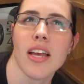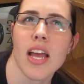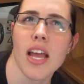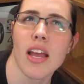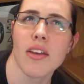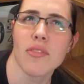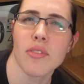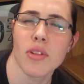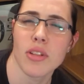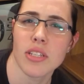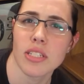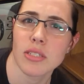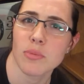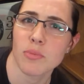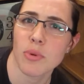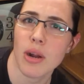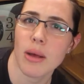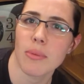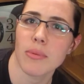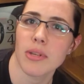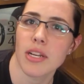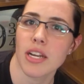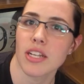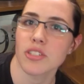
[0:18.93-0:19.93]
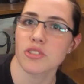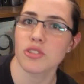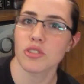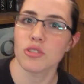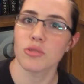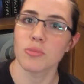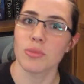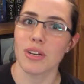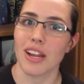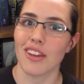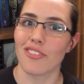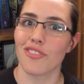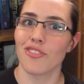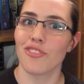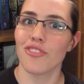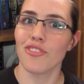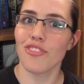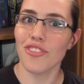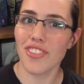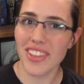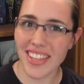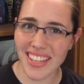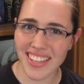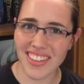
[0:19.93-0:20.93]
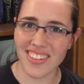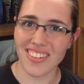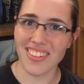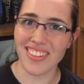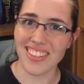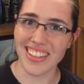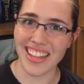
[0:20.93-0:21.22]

even though that's probably not true, but I feel